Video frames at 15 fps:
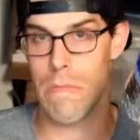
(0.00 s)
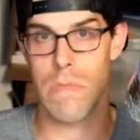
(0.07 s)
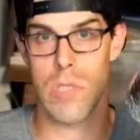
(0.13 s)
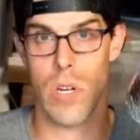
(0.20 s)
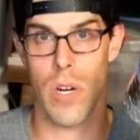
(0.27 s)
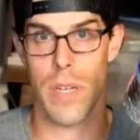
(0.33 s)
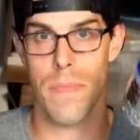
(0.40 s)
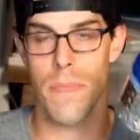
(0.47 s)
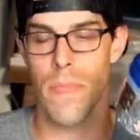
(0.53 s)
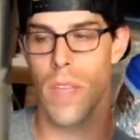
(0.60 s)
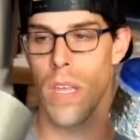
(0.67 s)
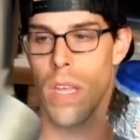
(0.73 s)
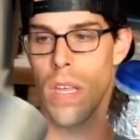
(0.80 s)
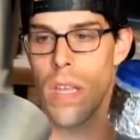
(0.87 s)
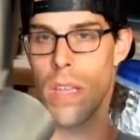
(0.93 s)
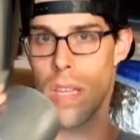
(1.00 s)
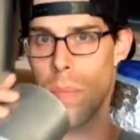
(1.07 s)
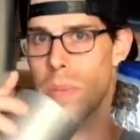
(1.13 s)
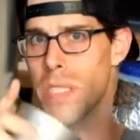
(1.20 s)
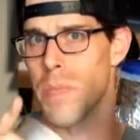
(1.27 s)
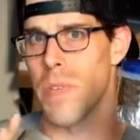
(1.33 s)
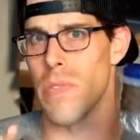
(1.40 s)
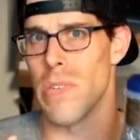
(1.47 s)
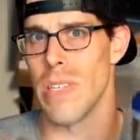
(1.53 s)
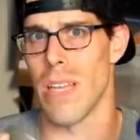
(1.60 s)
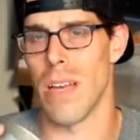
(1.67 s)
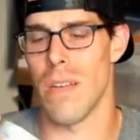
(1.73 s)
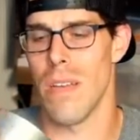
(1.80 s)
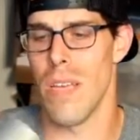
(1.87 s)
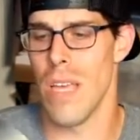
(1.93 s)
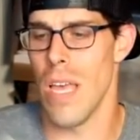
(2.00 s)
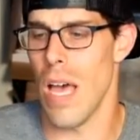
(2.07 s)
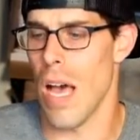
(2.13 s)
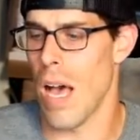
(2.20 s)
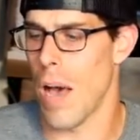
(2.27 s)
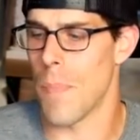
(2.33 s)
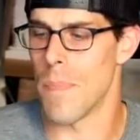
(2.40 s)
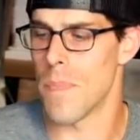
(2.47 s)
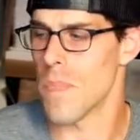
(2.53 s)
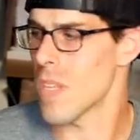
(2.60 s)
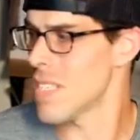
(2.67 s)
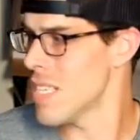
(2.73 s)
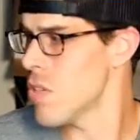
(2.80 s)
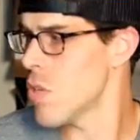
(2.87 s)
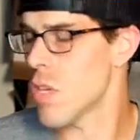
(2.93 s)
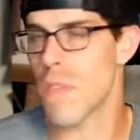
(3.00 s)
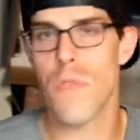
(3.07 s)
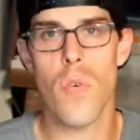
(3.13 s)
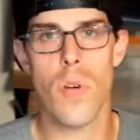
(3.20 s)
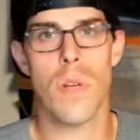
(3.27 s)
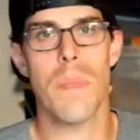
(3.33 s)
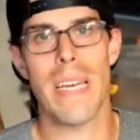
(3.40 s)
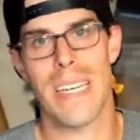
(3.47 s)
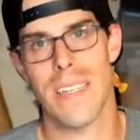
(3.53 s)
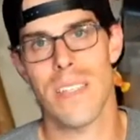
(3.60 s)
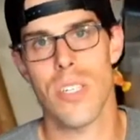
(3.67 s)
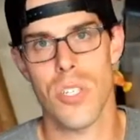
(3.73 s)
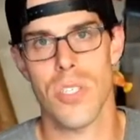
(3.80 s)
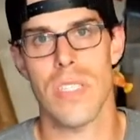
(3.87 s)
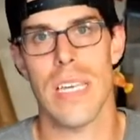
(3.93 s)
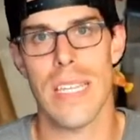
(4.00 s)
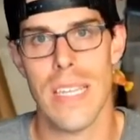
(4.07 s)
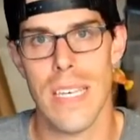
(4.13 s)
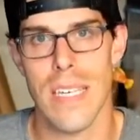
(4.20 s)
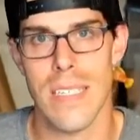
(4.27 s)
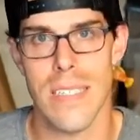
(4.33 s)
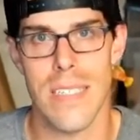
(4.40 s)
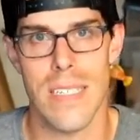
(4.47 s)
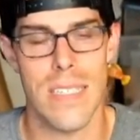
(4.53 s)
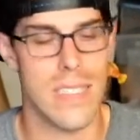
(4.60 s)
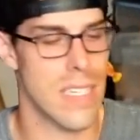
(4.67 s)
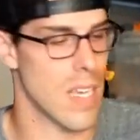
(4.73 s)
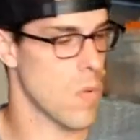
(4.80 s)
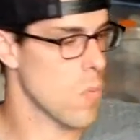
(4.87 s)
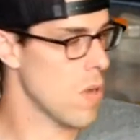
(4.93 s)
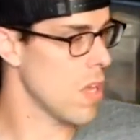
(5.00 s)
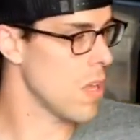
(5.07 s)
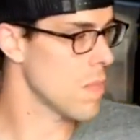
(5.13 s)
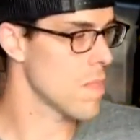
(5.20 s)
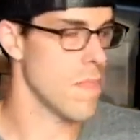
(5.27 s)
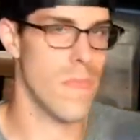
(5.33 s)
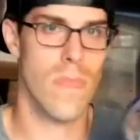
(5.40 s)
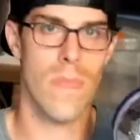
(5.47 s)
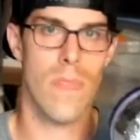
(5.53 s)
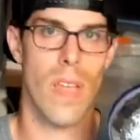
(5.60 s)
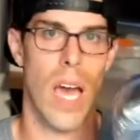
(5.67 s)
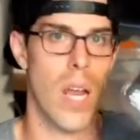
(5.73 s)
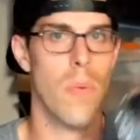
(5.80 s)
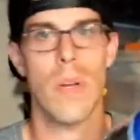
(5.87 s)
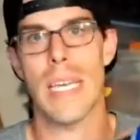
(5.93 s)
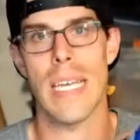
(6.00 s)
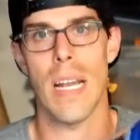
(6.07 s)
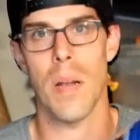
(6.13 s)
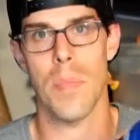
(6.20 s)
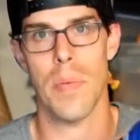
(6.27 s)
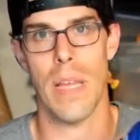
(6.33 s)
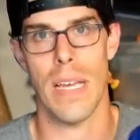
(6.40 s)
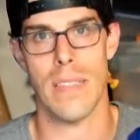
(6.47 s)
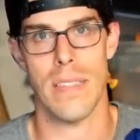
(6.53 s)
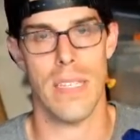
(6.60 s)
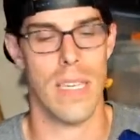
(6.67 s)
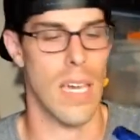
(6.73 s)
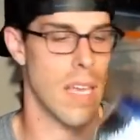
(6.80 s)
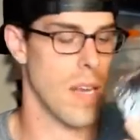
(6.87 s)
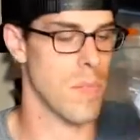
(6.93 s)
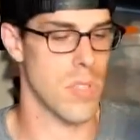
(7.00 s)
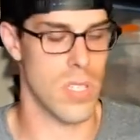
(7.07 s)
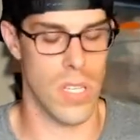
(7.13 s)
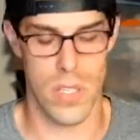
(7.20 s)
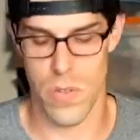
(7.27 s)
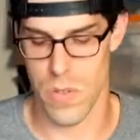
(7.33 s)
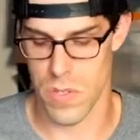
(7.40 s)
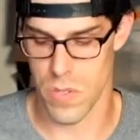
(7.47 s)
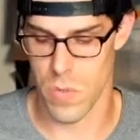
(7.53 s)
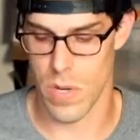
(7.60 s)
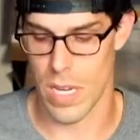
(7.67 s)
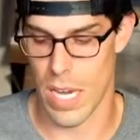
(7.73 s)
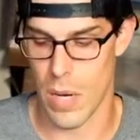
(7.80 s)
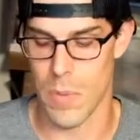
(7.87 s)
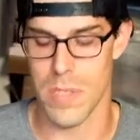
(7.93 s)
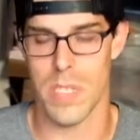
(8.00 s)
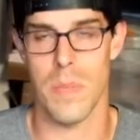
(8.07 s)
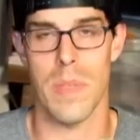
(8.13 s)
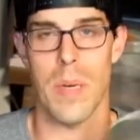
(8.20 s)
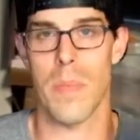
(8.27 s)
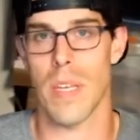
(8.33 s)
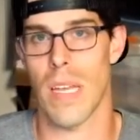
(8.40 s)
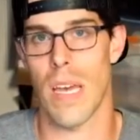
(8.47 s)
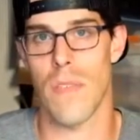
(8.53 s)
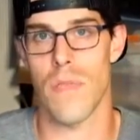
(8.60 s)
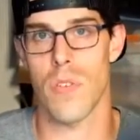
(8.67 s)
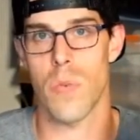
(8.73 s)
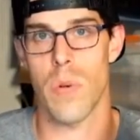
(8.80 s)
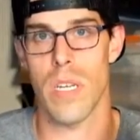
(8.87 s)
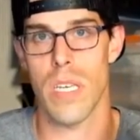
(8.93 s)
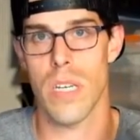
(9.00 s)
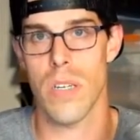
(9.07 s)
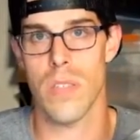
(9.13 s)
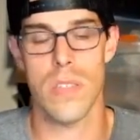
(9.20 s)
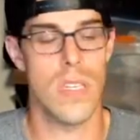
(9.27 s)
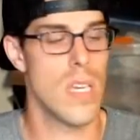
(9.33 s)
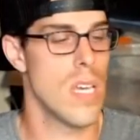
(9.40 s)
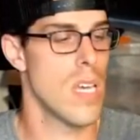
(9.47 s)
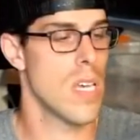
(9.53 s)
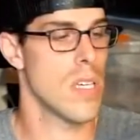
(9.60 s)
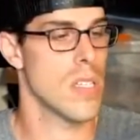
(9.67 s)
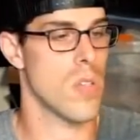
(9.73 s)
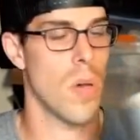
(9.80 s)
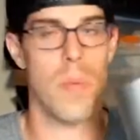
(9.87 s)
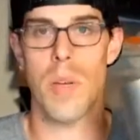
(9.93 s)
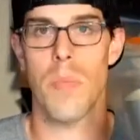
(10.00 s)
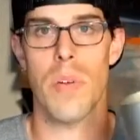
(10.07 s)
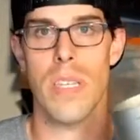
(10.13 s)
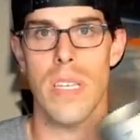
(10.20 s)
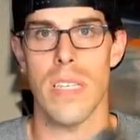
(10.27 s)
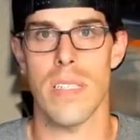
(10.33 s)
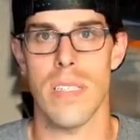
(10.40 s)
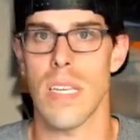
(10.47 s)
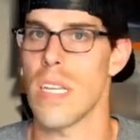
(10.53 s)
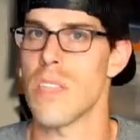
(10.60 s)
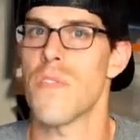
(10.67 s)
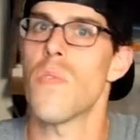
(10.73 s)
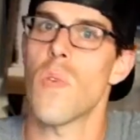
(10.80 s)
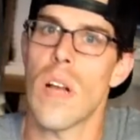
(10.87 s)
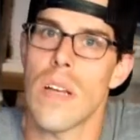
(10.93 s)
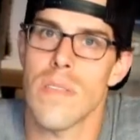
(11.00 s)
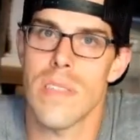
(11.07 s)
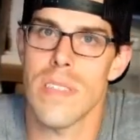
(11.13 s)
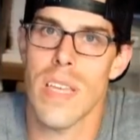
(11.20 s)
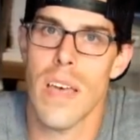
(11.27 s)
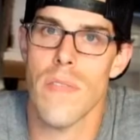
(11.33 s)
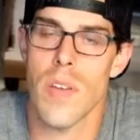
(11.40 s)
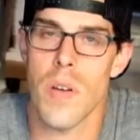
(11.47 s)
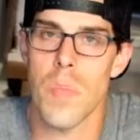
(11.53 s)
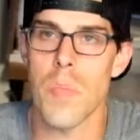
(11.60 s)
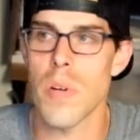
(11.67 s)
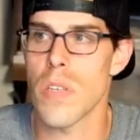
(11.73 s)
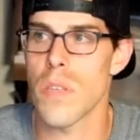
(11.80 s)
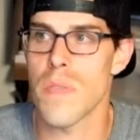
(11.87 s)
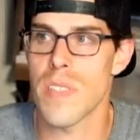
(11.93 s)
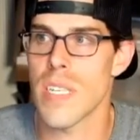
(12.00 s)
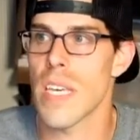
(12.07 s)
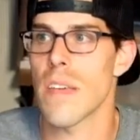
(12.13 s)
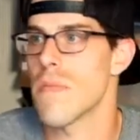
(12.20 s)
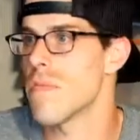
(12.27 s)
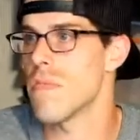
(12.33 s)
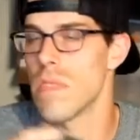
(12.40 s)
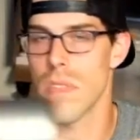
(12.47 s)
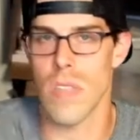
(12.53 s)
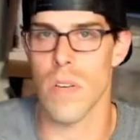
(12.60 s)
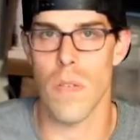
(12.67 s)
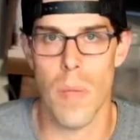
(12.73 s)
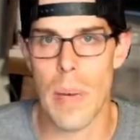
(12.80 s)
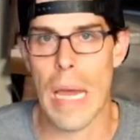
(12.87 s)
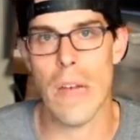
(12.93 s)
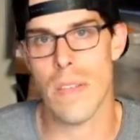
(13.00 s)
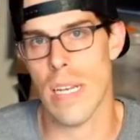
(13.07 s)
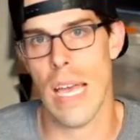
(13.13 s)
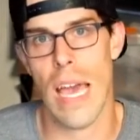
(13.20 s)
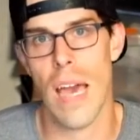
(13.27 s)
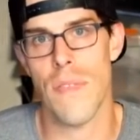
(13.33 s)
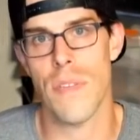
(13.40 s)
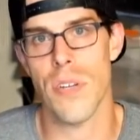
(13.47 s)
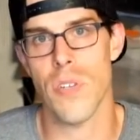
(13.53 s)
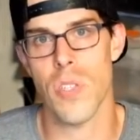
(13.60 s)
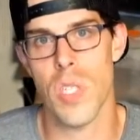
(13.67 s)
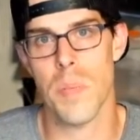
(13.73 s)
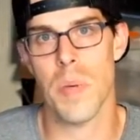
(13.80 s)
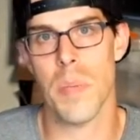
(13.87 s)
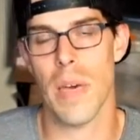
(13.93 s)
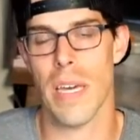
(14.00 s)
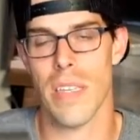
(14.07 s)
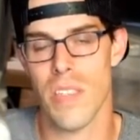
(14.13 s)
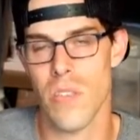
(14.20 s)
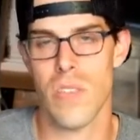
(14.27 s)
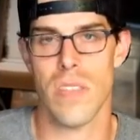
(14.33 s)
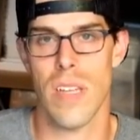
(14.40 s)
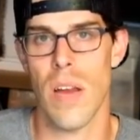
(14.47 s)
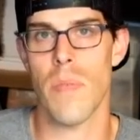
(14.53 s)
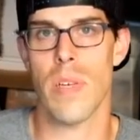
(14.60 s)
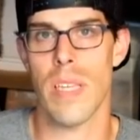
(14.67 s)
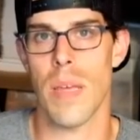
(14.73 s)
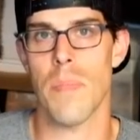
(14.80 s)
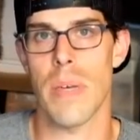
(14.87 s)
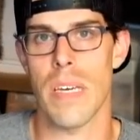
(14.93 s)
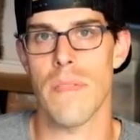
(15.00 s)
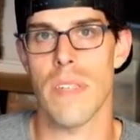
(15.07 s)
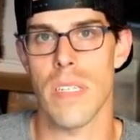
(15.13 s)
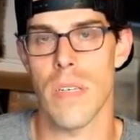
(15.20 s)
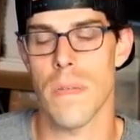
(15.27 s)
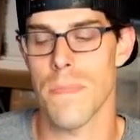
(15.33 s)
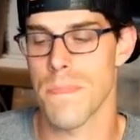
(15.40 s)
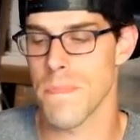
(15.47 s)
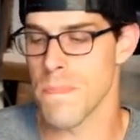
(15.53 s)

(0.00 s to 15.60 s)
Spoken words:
sorry, that must have been really loud, because then you can afford to make decisions like this and say, well, I don't want to eat out plastic, and I'm just going to throw this away. I want something I'm going to have for 20 years, so I'm going to bring this, and it's 4 ounces heavier, but you've saved, a pound and a half in your sleeping bag, so it's not really that big of a deal.